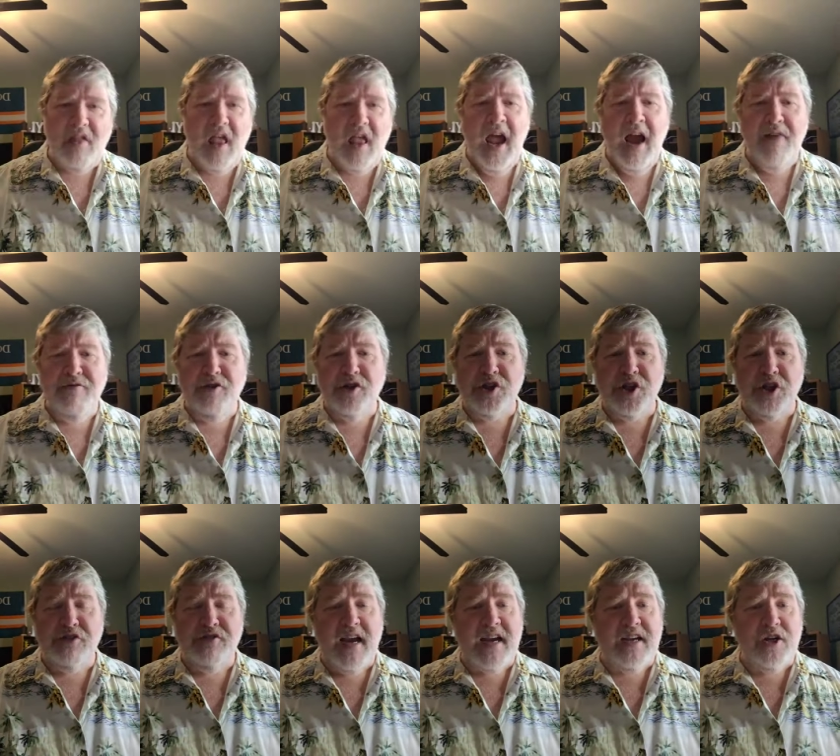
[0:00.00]
have
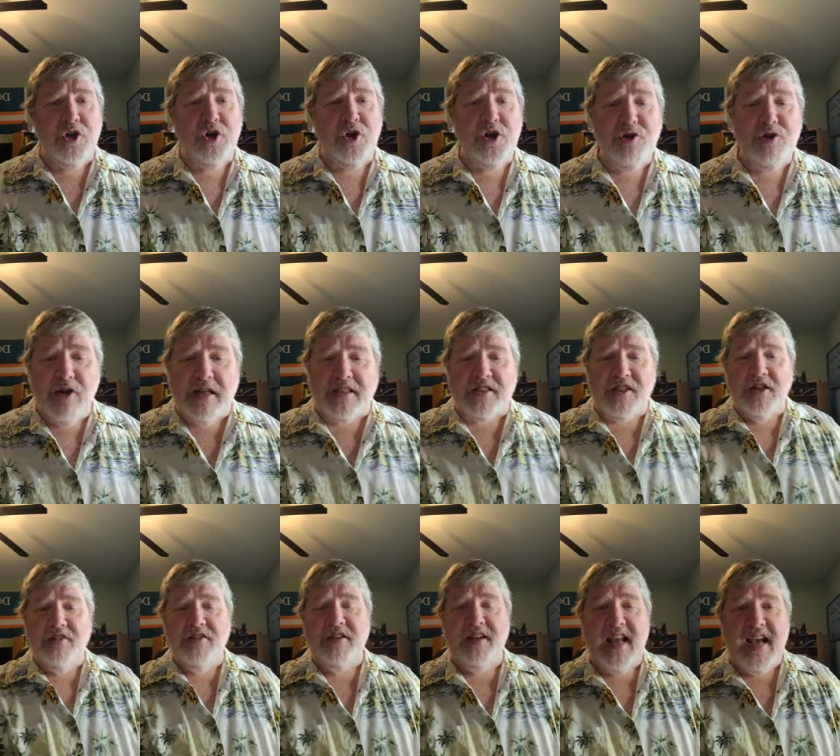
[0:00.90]
yourself a good rest
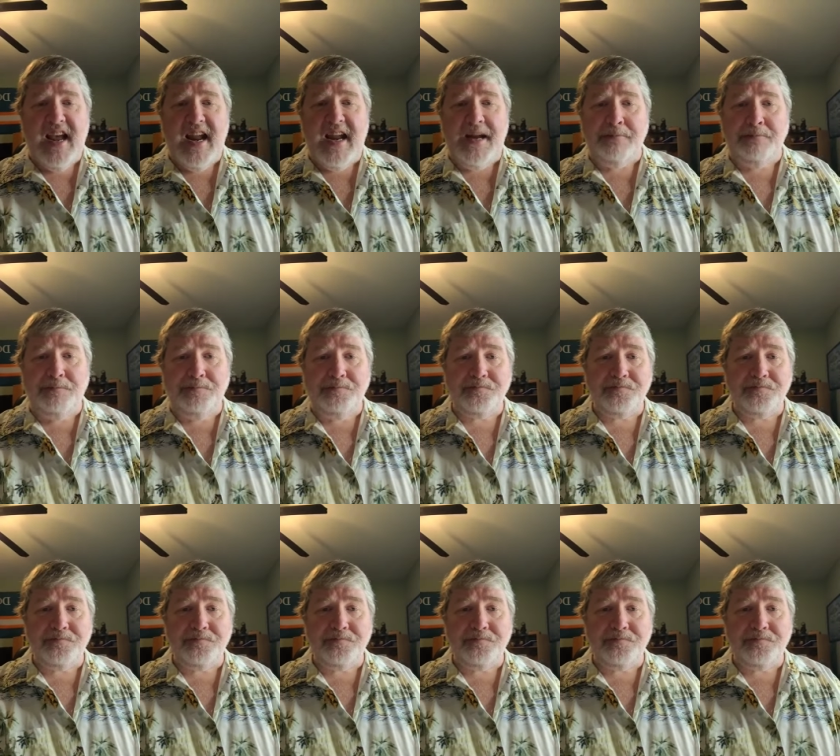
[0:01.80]
of the day.